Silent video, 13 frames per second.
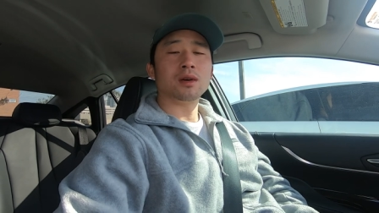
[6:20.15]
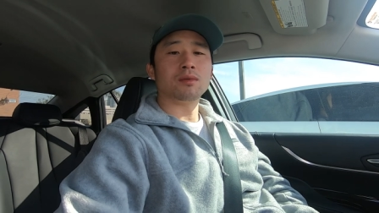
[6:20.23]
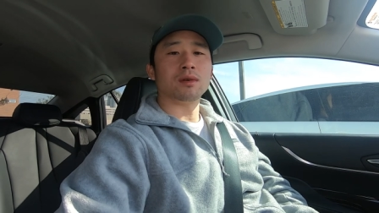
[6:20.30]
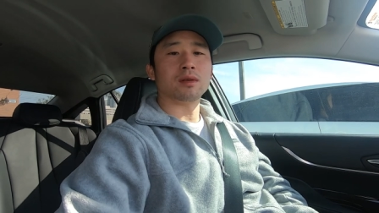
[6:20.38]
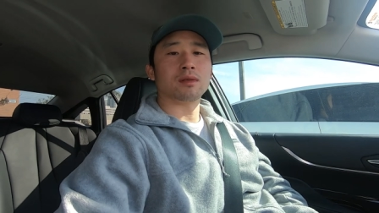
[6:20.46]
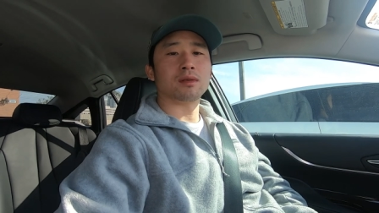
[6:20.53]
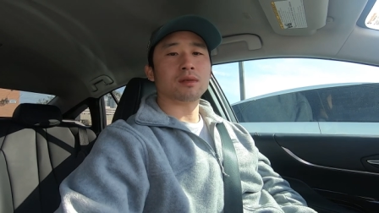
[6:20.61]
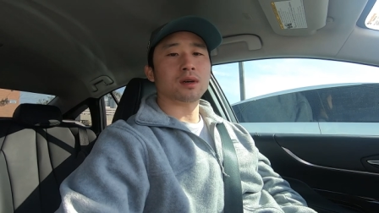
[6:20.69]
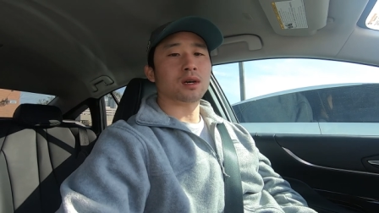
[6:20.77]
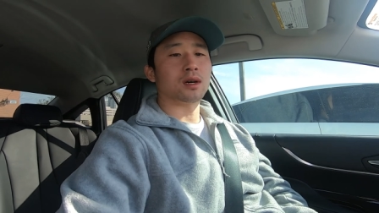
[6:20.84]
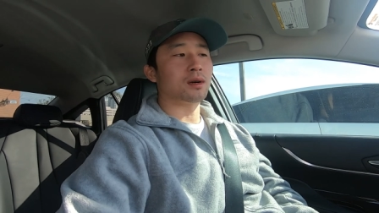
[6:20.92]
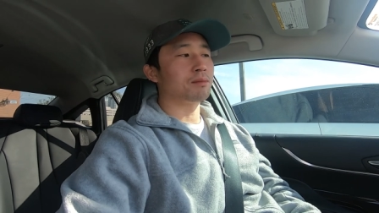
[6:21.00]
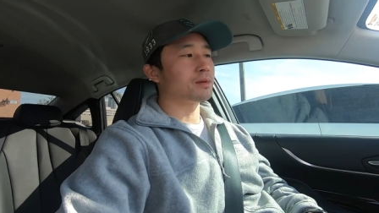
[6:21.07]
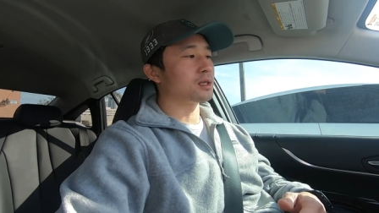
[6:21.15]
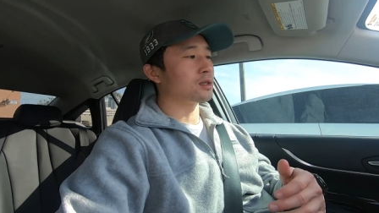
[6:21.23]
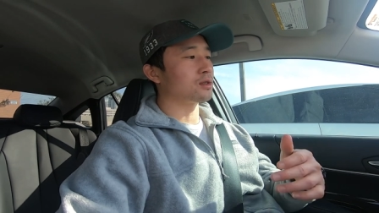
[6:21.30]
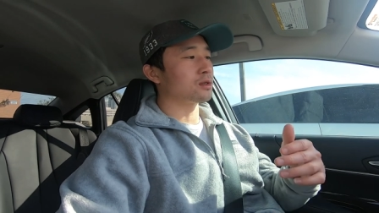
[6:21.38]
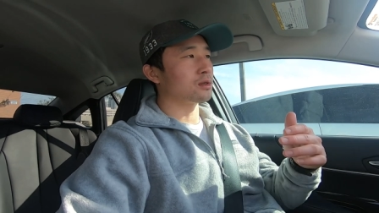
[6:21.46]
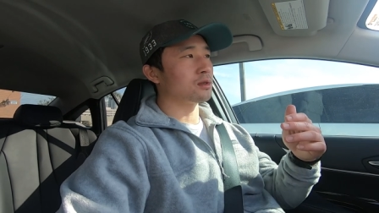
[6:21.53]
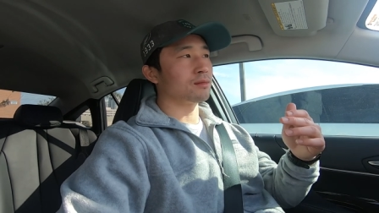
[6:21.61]
with
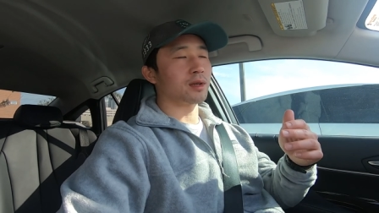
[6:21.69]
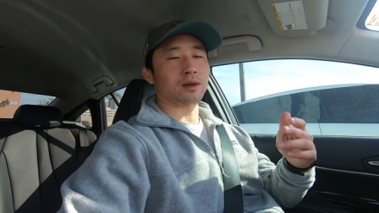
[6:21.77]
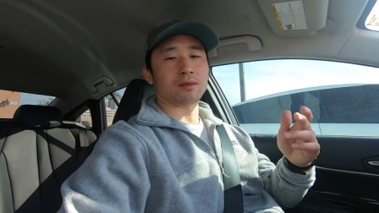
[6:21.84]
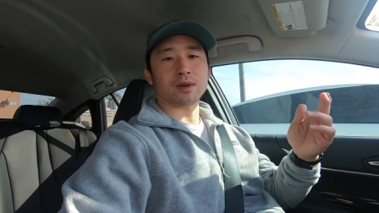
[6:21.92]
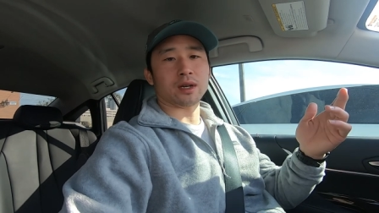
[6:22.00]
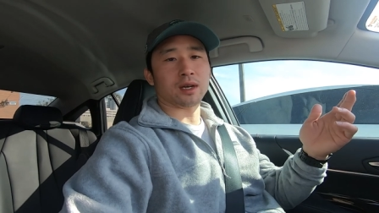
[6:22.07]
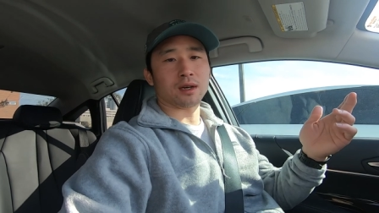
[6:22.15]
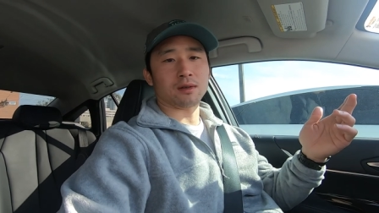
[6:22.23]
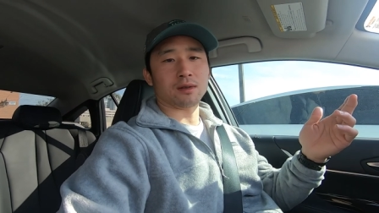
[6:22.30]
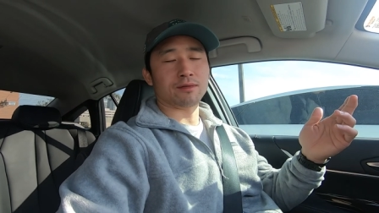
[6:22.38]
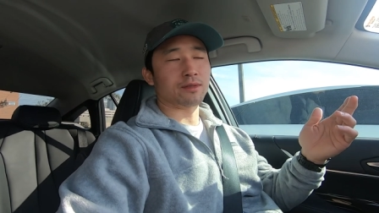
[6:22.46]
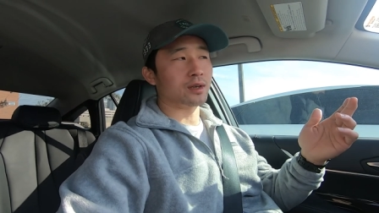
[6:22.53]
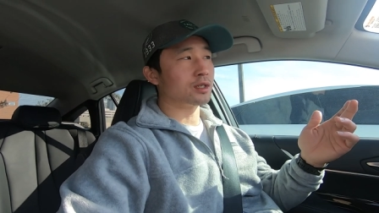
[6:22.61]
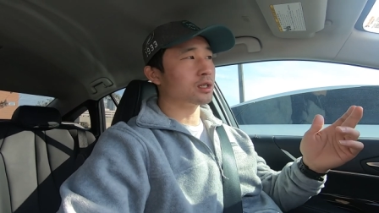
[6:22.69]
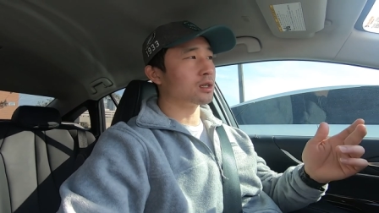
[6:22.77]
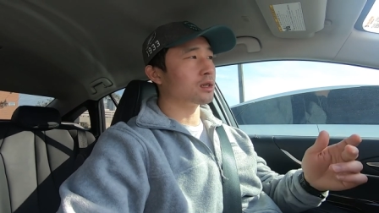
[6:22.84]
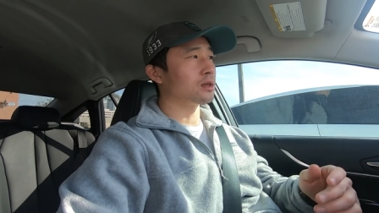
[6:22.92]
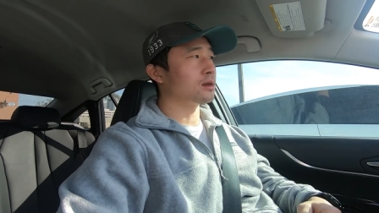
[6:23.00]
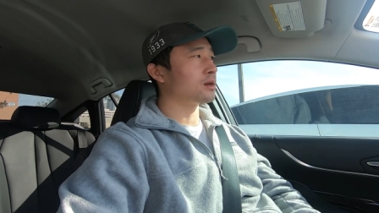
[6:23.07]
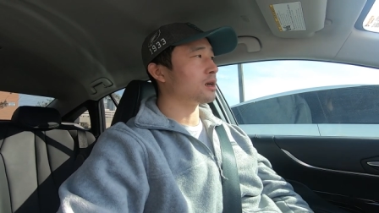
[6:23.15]
potential, like right now,
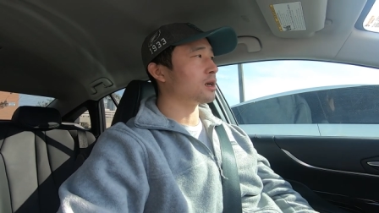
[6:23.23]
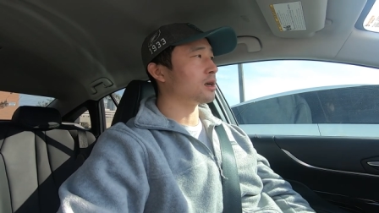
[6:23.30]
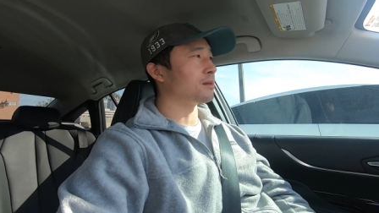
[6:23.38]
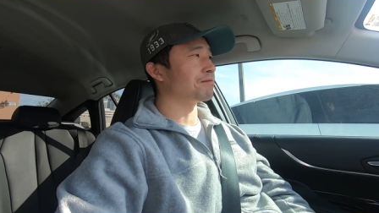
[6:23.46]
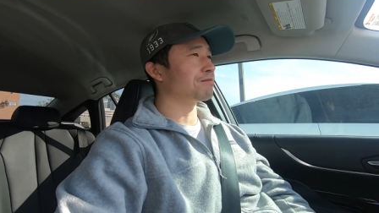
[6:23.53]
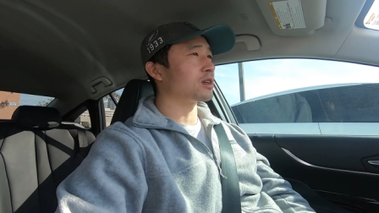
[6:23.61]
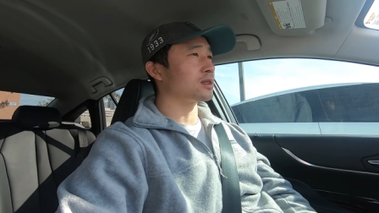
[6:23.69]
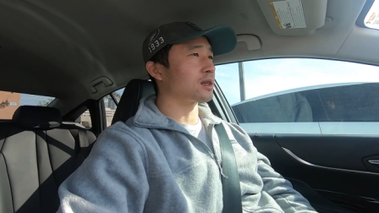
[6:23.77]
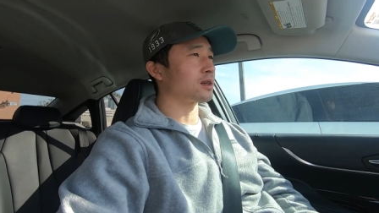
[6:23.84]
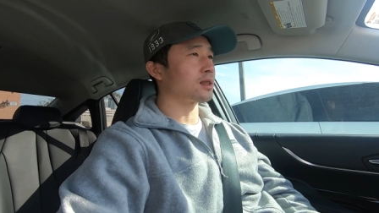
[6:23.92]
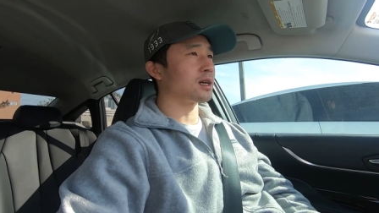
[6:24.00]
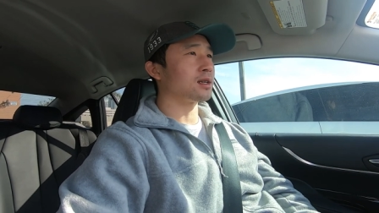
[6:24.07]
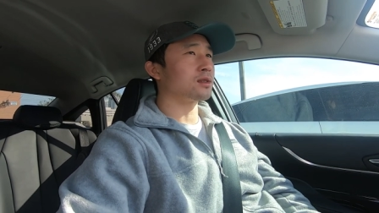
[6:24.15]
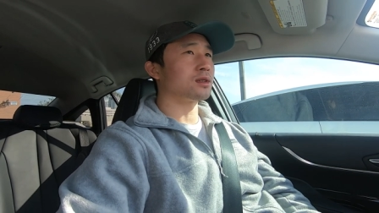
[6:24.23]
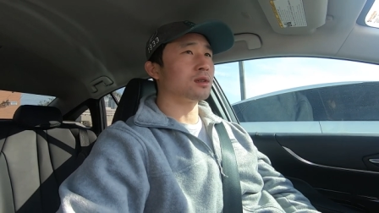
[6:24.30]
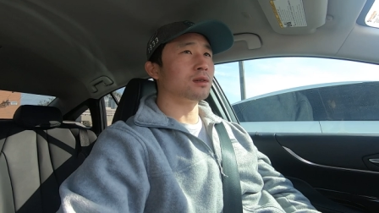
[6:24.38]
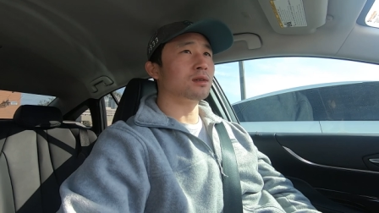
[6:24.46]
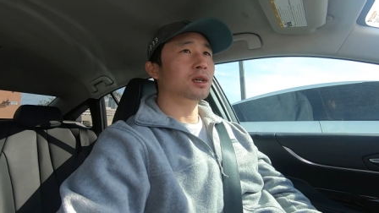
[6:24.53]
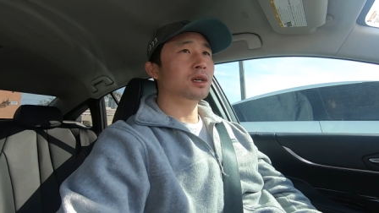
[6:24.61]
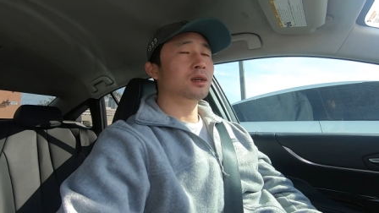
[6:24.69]
inflation, things like that.
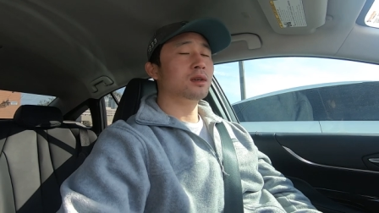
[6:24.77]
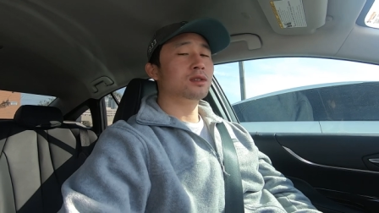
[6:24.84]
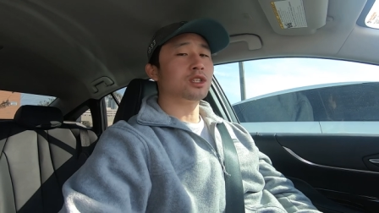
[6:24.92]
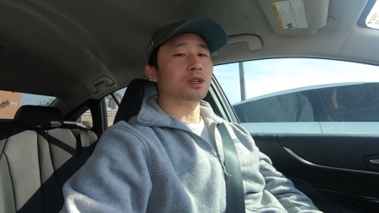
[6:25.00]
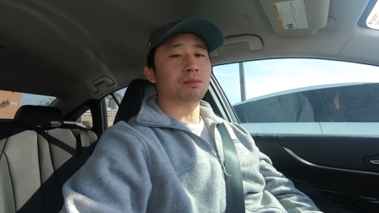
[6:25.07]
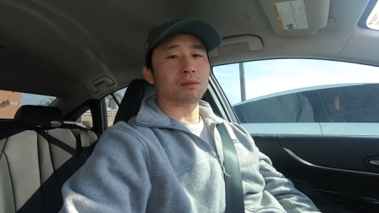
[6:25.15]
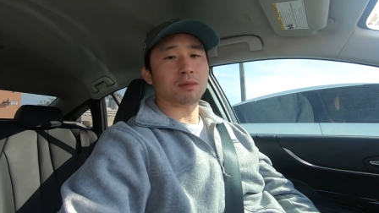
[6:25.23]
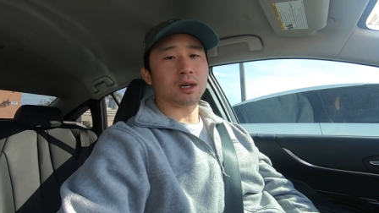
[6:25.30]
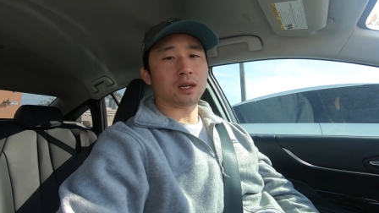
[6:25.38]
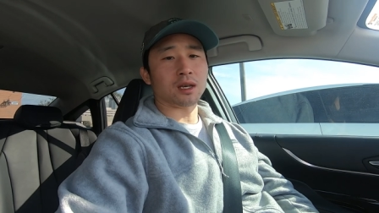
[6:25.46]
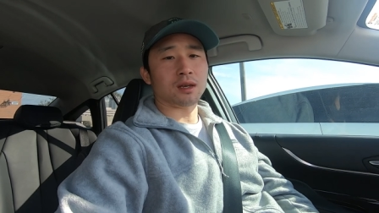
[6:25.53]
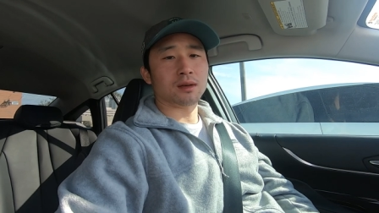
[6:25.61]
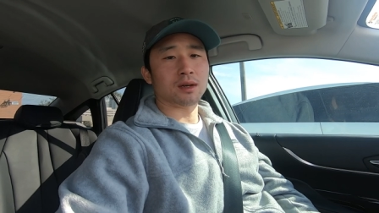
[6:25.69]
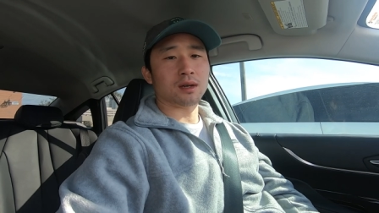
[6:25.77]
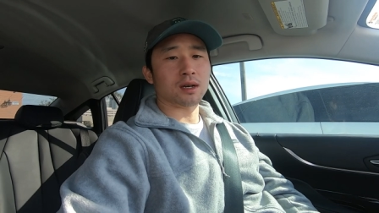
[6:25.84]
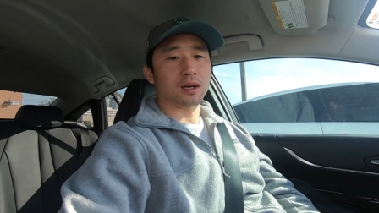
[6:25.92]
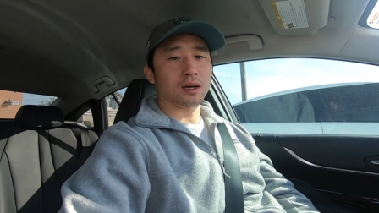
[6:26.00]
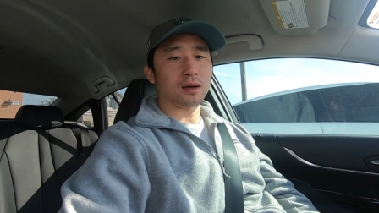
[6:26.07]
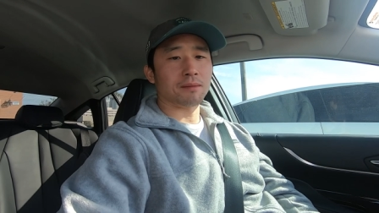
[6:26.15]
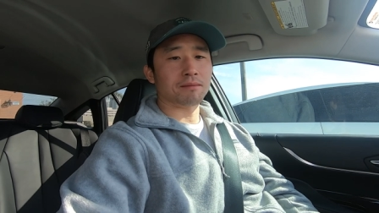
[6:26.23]
So cheaper money,
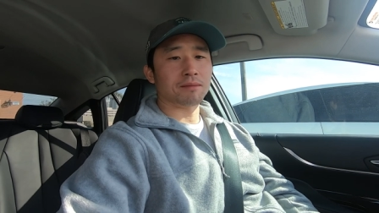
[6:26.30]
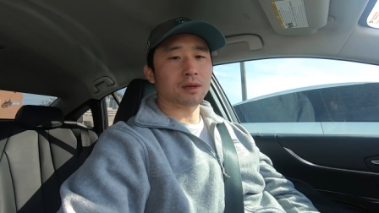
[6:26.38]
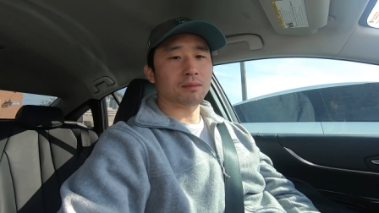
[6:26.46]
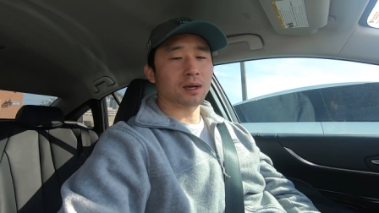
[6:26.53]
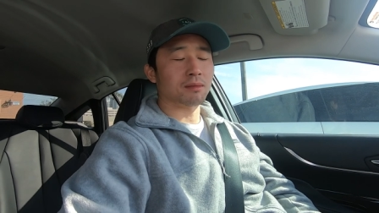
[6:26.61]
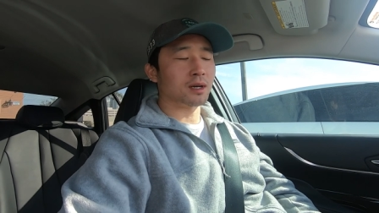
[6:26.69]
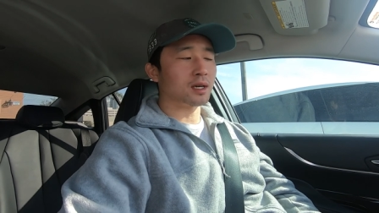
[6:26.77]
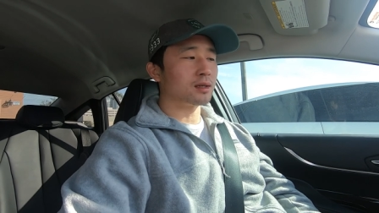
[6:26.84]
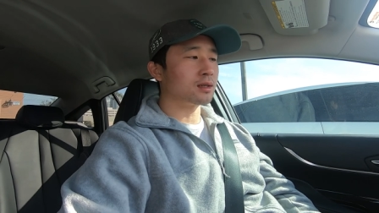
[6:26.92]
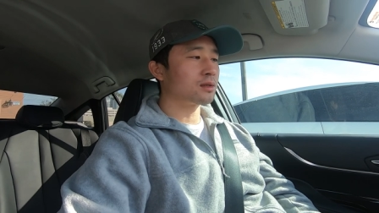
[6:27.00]
in my mind.